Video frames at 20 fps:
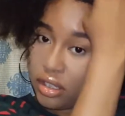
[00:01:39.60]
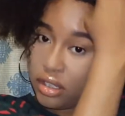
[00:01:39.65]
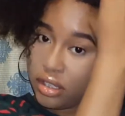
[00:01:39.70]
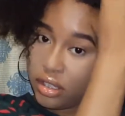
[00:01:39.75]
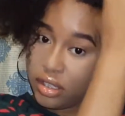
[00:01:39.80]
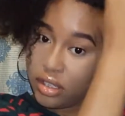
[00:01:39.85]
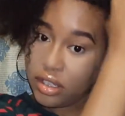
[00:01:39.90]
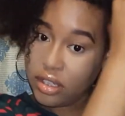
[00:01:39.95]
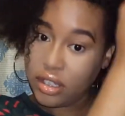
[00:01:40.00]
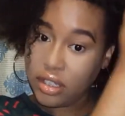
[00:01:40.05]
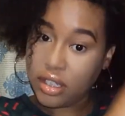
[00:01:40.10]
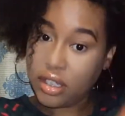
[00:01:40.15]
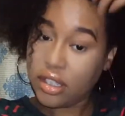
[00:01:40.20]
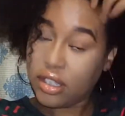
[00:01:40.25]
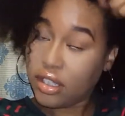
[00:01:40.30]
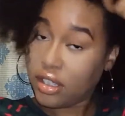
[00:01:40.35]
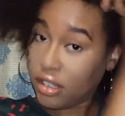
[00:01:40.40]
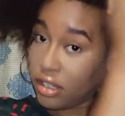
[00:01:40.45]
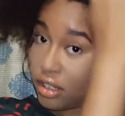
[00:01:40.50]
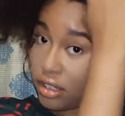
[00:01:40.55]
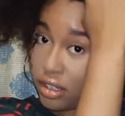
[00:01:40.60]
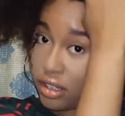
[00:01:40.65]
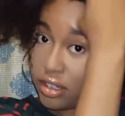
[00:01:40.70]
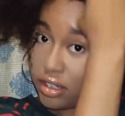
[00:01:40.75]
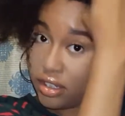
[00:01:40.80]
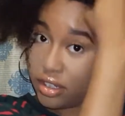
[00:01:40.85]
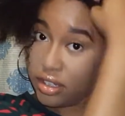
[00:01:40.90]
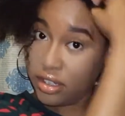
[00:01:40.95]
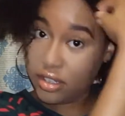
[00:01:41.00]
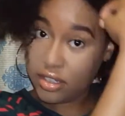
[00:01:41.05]

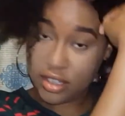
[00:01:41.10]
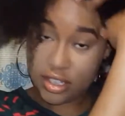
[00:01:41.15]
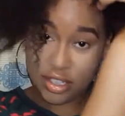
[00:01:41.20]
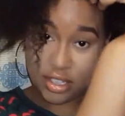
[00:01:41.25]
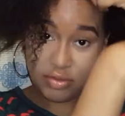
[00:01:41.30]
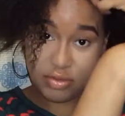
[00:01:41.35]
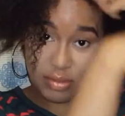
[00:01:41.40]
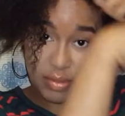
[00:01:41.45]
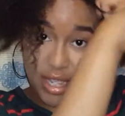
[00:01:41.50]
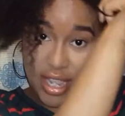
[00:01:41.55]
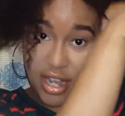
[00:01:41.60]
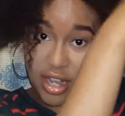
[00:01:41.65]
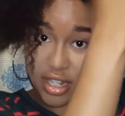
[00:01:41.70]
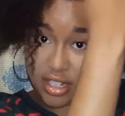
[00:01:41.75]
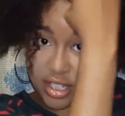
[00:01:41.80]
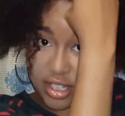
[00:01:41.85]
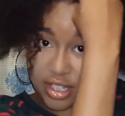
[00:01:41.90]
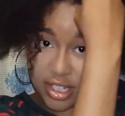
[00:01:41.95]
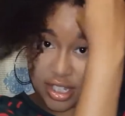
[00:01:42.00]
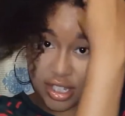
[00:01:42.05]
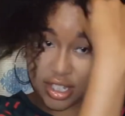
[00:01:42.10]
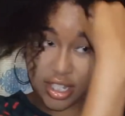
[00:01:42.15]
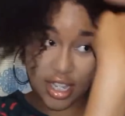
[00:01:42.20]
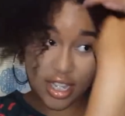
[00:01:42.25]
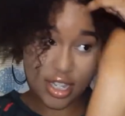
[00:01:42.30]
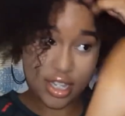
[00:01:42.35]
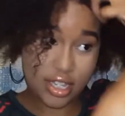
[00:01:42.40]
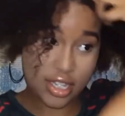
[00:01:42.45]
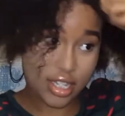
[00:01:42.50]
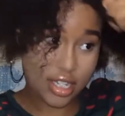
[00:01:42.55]
This is what my hair is looking
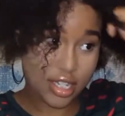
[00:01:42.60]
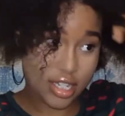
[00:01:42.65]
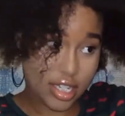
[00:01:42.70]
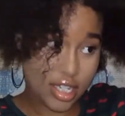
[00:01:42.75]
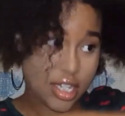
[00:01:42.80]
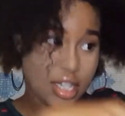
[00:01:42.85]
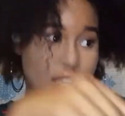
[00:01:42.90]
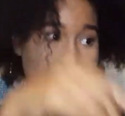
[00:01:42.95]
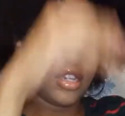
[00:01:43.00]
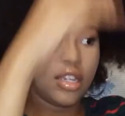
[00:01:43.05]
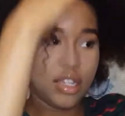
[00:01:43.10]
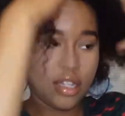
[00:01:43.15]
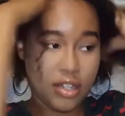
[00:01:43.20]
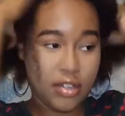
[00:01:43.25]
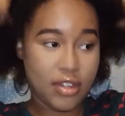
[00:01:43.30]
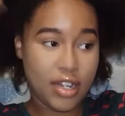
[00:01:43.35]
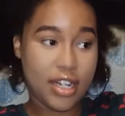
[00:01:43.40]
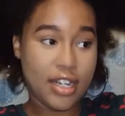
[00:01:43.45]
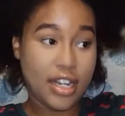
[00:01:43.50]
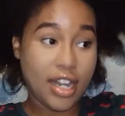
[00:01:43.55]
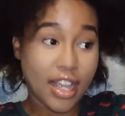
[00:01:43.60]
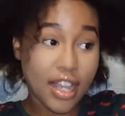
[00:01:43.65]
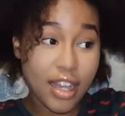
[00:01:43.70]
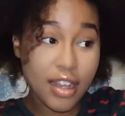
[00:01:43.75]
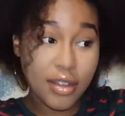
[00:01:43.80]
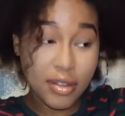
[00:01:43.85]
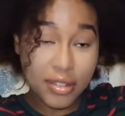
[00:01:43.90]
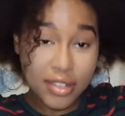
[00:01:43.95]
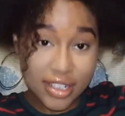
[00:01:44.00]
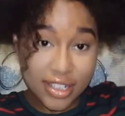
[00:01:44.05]
like right
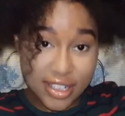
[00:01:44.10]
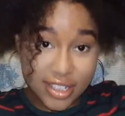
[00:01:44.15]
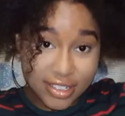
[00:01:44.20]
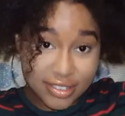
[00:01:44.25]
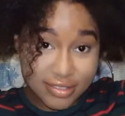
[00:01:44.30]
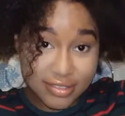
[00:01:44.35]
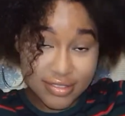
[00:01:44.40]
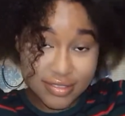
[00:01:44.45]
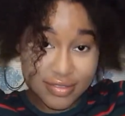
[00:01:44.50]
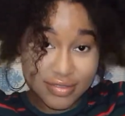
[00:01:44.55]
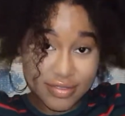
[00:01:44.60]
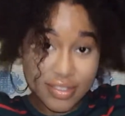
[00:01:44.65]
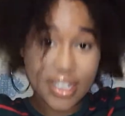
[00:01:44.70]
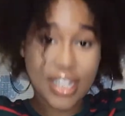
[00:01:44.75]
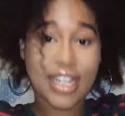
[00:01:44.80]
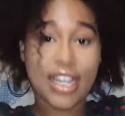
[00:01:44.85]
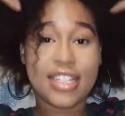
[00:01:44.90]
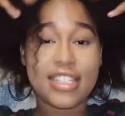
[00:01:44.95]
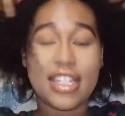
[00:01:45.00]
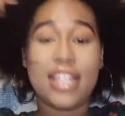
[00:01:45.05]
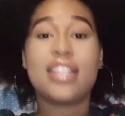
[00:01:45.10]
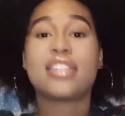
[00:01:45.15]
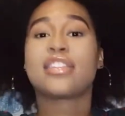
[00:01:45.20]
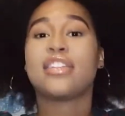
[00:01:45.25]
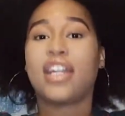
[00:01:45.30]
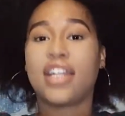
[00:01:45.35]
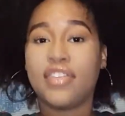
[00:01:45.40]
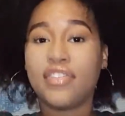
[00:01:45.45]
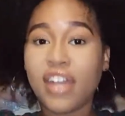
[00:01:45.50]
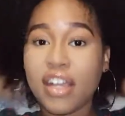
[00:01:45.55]
now. Like I said, it's
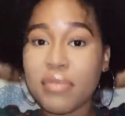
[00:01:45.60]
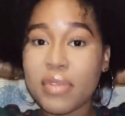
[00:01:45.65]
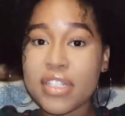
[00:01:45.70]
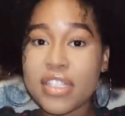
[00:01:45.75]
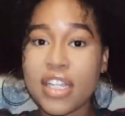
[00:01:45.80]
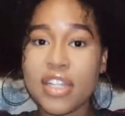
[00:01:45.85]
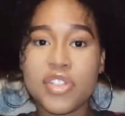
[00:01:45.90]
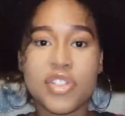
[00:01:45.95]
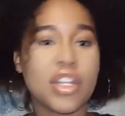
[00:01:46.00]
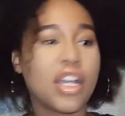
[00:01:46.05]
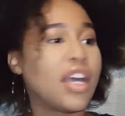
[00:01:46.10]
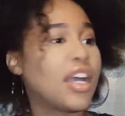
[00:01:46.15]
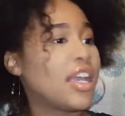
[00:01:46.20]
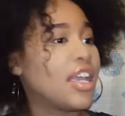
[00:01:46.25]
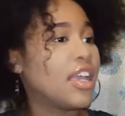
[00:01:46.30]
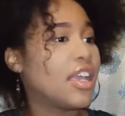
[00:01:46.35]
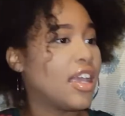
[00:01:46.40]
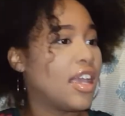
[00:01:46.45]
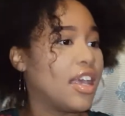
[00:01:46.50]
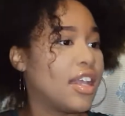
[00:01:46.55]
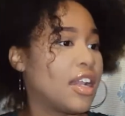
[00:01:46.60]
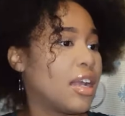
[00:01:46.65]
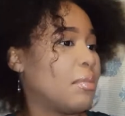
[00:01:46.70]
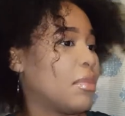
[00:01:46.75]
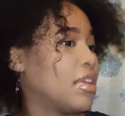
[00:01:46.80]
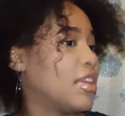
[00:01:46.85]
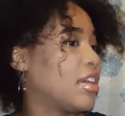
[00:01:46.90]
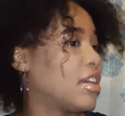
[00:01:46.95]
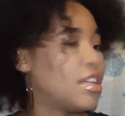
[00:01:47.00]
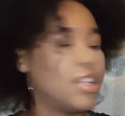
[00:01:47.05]
95% dry, and I'm
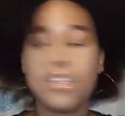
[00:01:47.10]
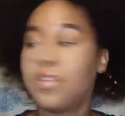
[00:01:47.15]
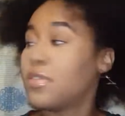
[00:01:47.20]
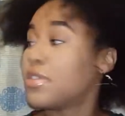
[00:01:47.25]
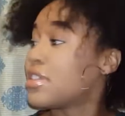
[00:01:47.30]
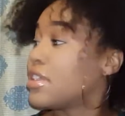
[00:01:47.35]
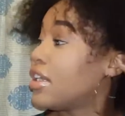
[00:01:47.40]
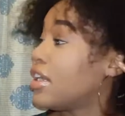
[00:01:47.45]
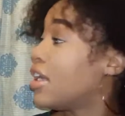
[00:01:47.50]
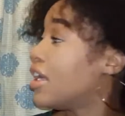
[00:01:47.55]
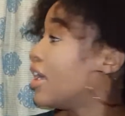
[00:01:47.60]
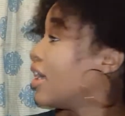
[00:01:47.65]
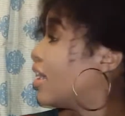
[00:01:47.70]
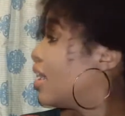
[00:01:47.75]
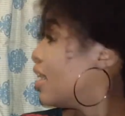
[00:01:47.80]
only going to use the